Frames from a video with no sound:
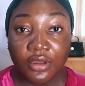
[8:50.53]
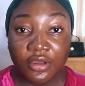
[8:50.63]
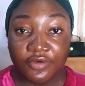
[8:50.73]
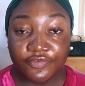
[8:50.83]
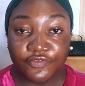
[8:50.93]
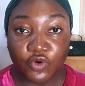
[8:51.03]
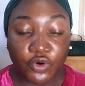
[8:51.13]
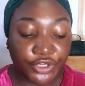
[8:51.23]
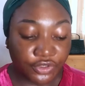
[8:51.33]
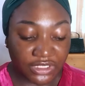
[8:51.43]
for
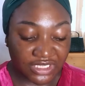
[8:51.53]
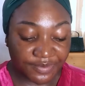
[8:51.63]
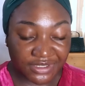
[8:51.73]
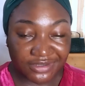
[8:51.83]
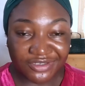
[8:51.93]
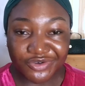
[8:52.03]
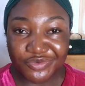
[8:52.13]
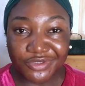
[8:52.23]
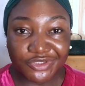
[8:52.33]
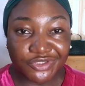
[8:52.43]
your lips. You don't
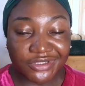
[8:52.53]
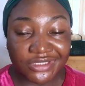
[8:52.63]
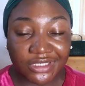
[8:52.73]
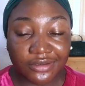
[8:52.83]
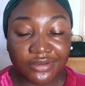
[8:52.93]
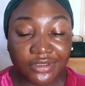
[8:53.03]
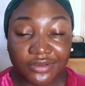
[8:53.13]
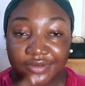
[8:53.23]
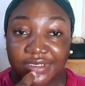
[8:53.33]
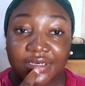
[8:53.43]
want your skin looking
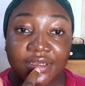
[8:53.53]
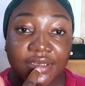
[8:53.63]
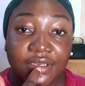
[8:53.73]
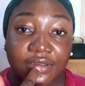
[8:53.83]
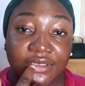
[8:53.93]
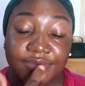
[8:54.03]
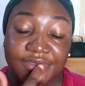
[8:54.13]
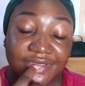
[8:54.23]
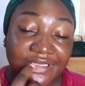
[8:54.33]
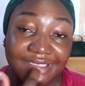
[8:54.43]
good and then your lips
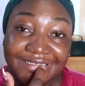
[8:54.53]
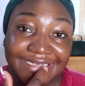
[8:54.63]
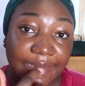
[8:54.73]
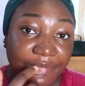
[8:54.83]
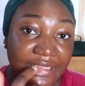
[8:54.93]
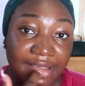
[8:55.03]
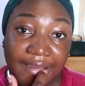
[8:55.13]
looking chapped.